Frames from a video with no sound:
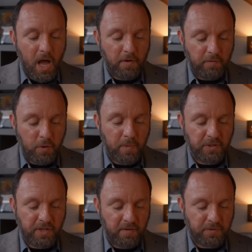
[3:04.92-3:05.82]
A few
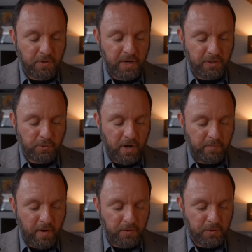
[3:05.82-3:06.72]
months after his
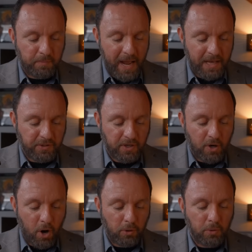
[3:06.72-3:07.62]
grandfather's passing,
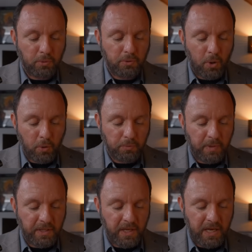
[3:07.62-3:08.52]
Carlo told
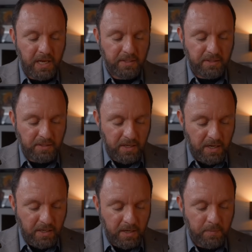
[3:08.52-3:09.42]
me that he had
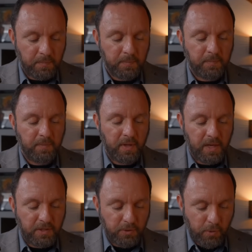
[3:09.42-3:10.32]
seen
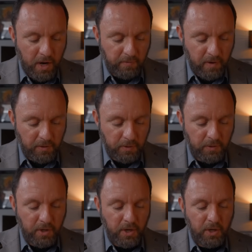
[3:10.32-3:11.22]
his
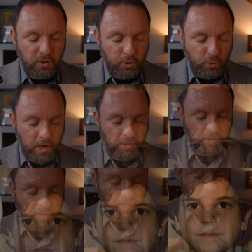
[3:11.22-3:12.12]
grandfather
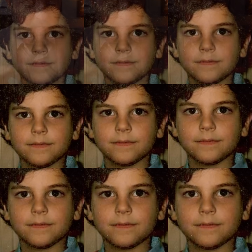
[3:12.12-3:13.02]
dressed in
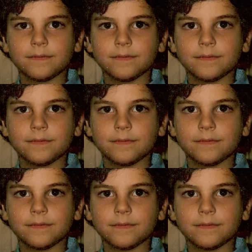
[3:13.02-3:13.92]
blue.
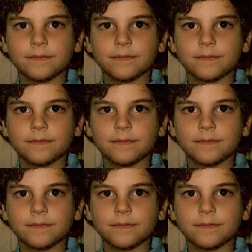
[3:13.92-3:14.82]
He said that his
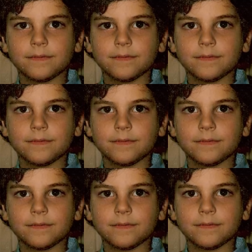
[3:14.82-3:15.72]
grandfather had asked
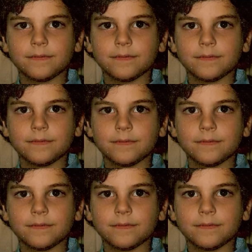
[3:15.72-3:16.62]
him for his prayers
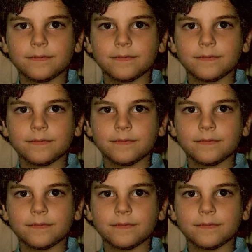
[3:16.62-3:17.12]
because he was in